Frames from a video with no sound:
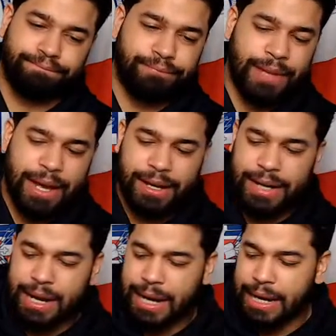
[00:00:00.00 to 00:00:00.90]
Nah, he's
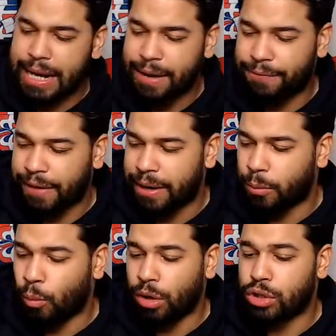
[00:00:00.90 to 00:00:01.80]
not getting that fight.
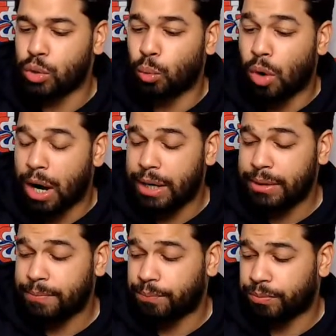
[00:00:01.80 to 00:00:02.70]

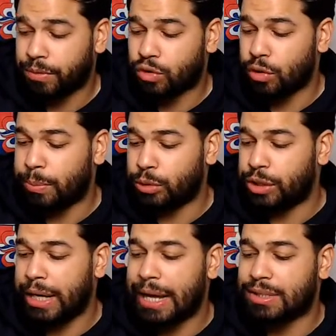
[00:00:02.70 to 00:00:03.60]
Triple
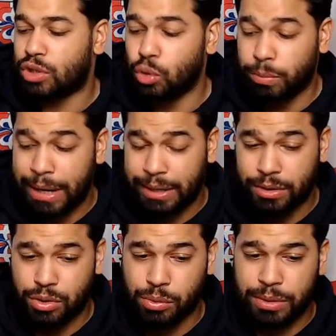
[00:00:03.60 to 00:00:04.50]
G has 2
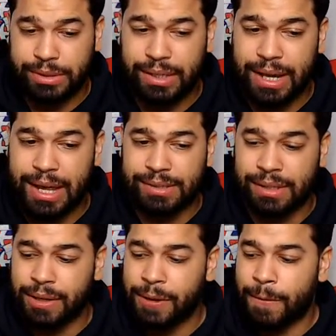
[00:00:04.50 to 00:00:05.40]
mandatories. He has
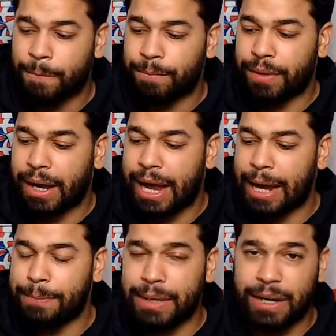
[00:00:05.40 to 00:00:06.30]
the
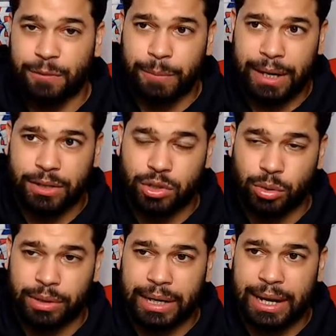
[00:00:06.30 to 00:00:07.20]
IBF
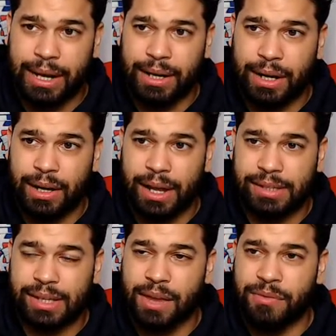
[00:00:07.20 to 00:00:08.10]
mandatory in
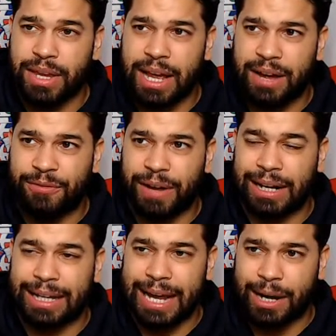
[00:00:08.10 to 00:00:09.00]
Esquivia
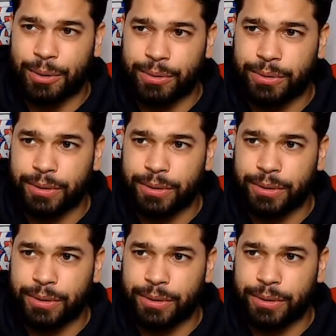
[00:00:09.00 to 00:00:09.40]
Falcao.